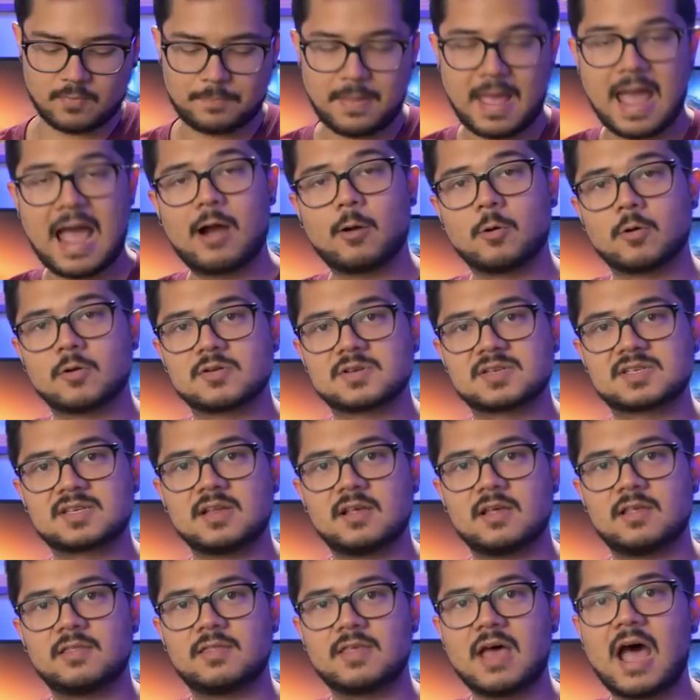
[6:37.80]
powers
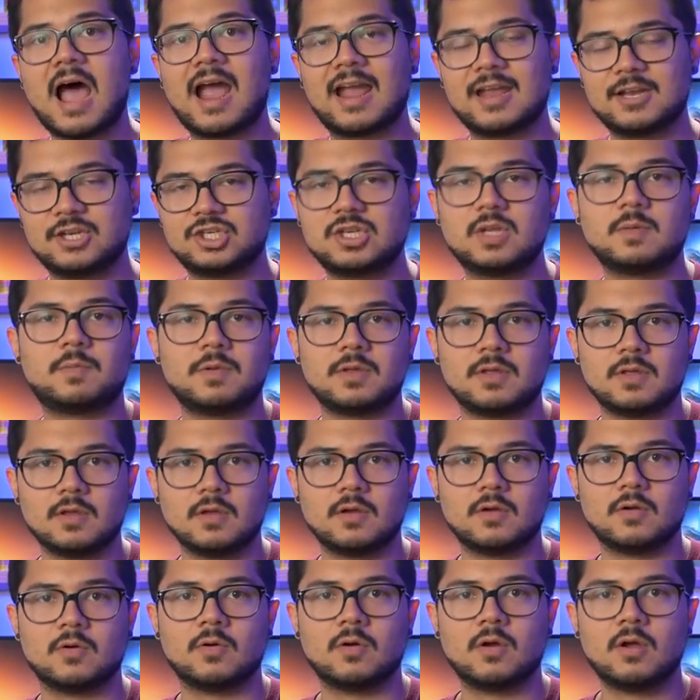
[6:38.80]
the
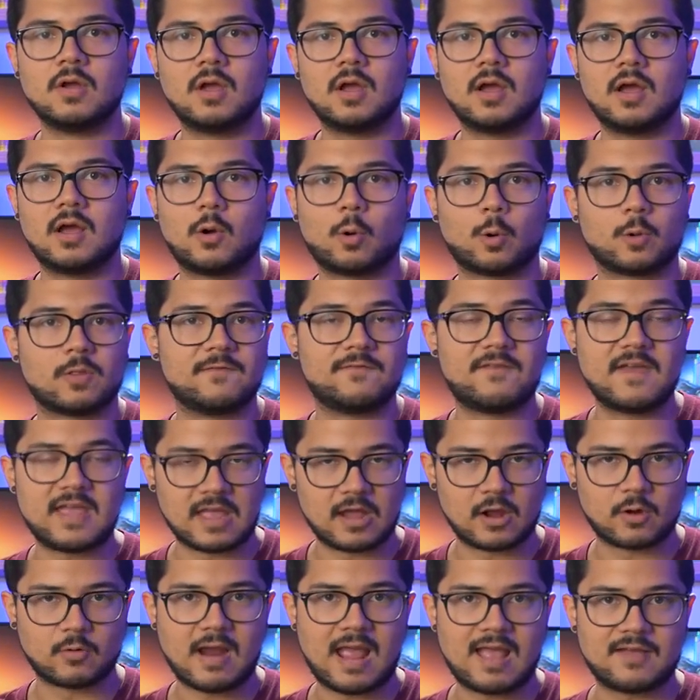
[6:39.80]
iGPU, or the
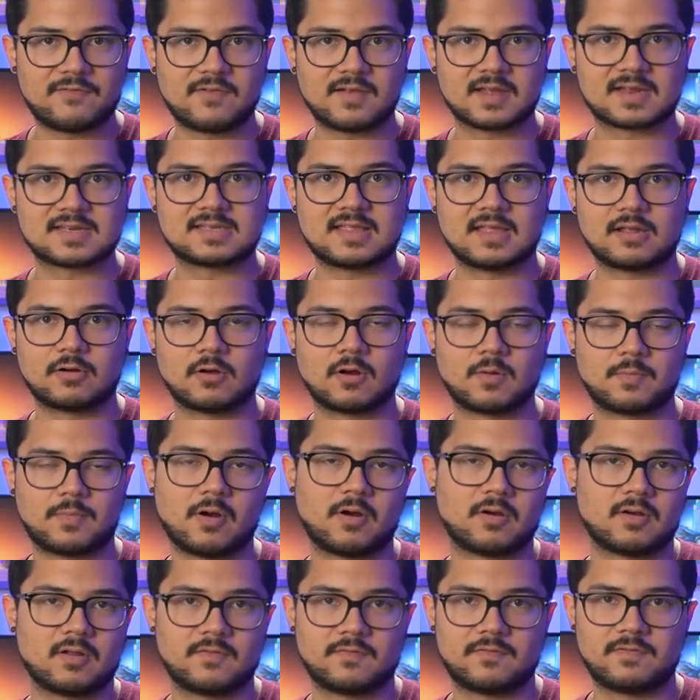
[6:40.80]
Vega graphics that are a
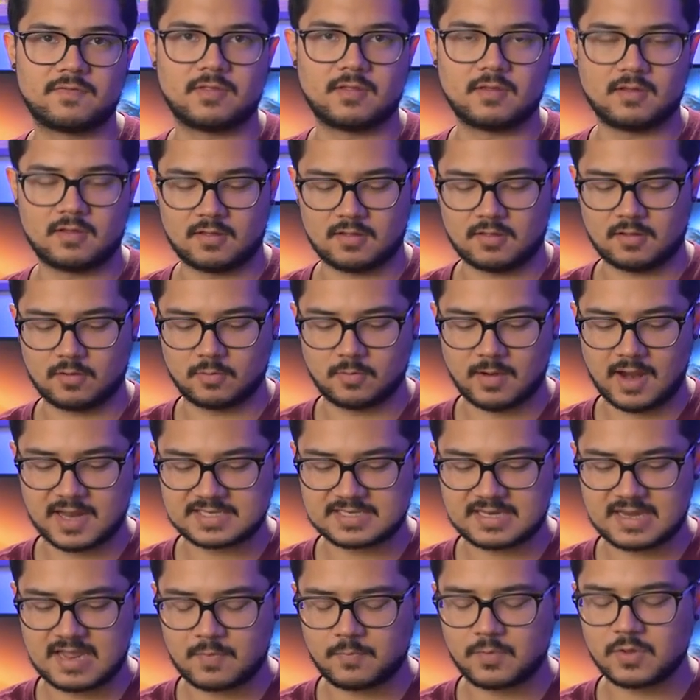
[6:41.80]
part of the
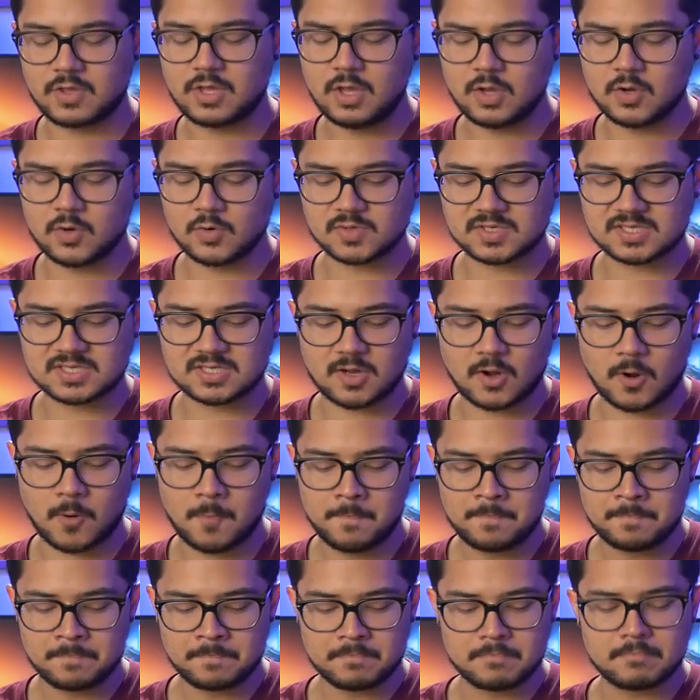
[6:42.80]
Ryzen APU. So
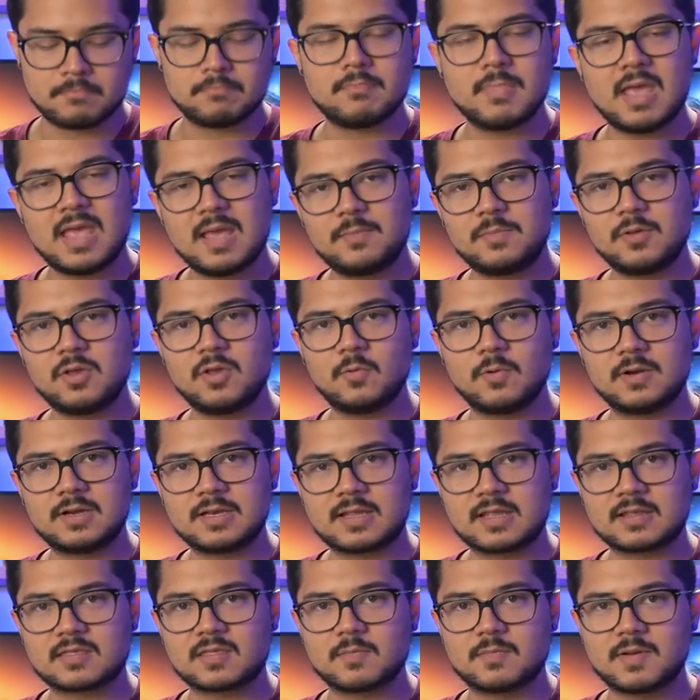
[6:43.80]
maybe you
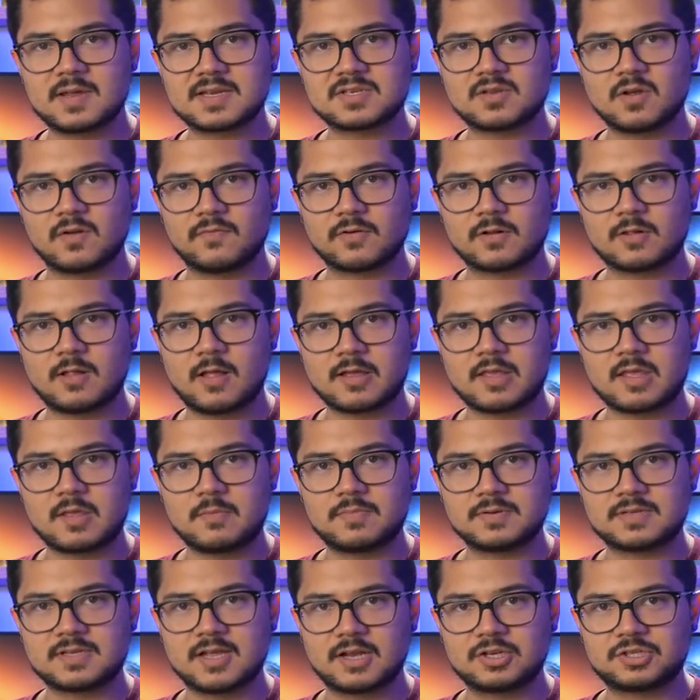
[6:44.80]
wouldn't get the best overclocking
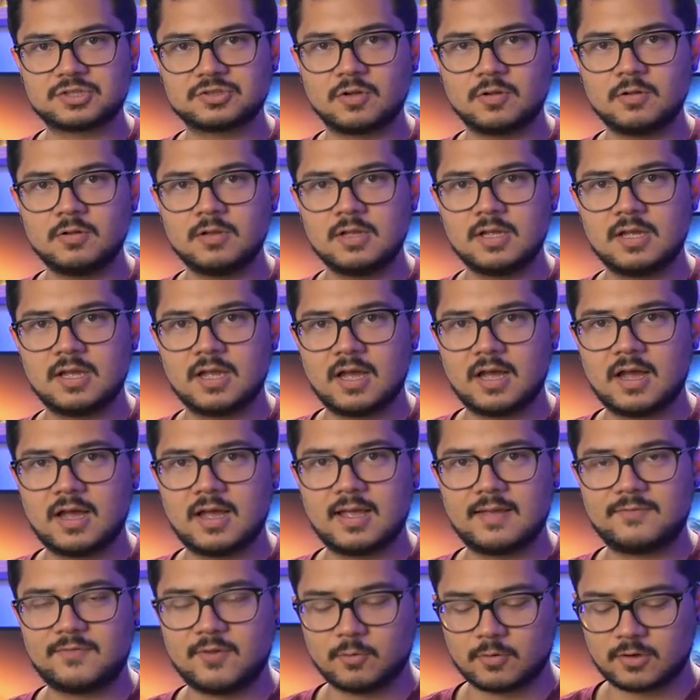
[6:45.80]
potential
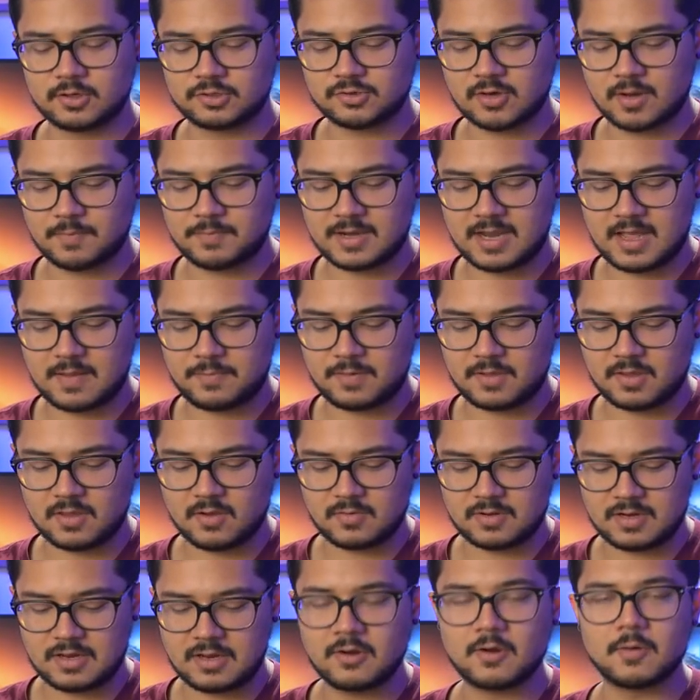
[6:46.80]
if you were to drop an
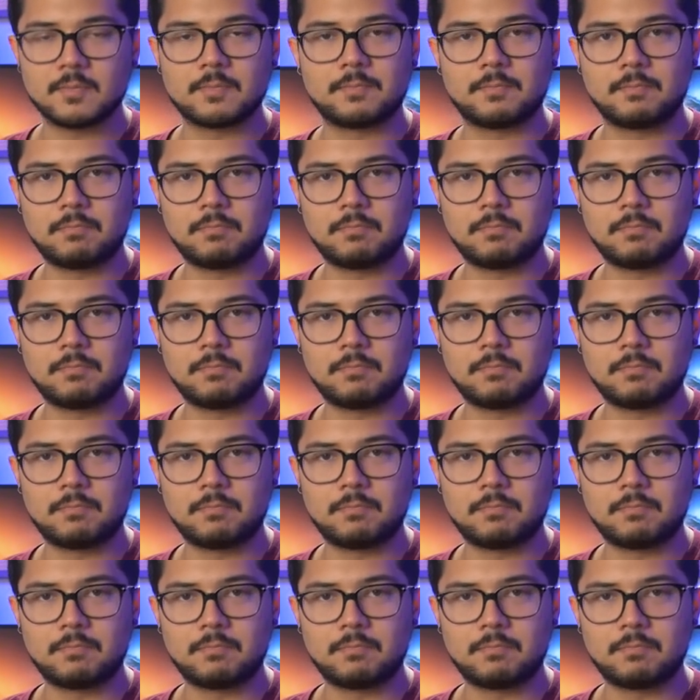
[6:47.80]
APU in here,